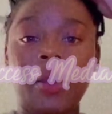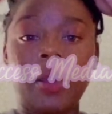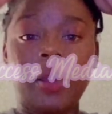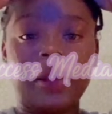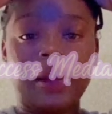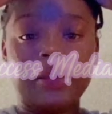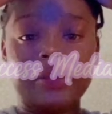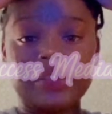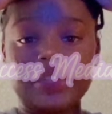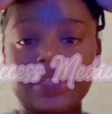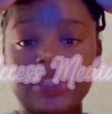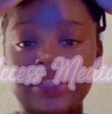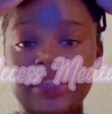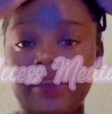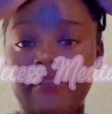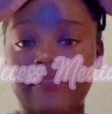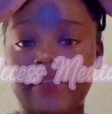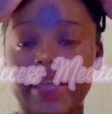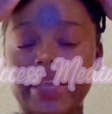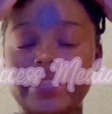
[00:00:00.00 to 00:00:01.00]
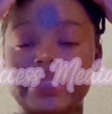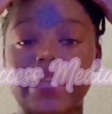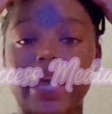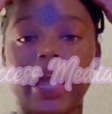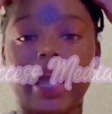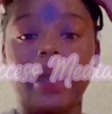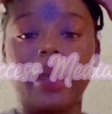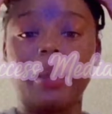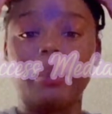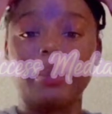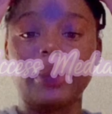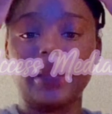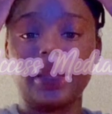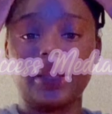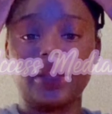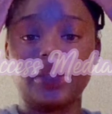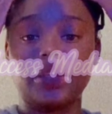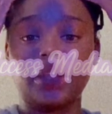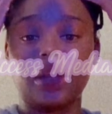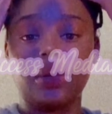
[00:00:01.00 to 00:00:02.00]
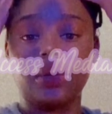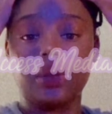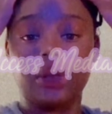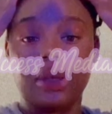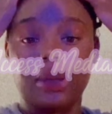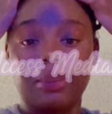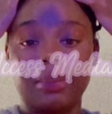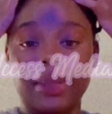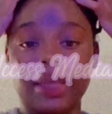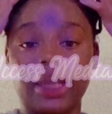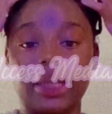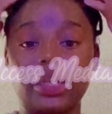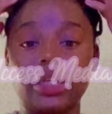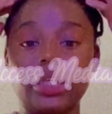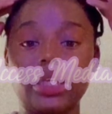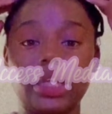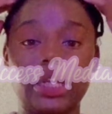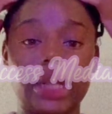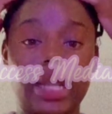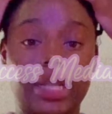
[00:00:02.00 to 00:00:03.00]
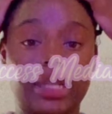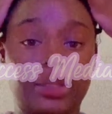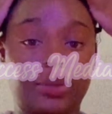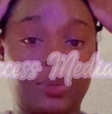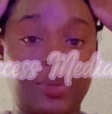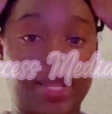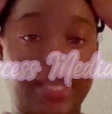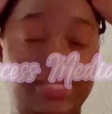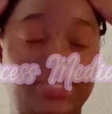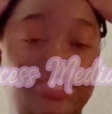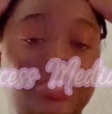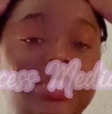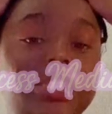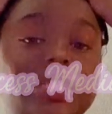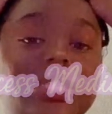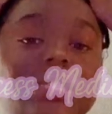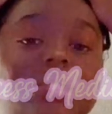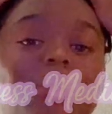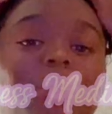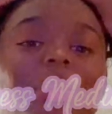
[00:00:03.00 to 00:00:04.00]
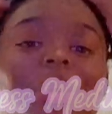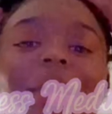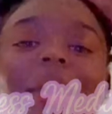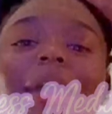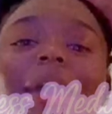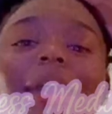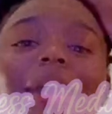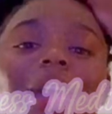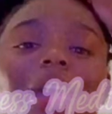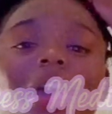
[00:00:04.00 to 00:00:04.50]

Girl, don't touch your face. I'm don't come back looking like the white chicks. Bitch,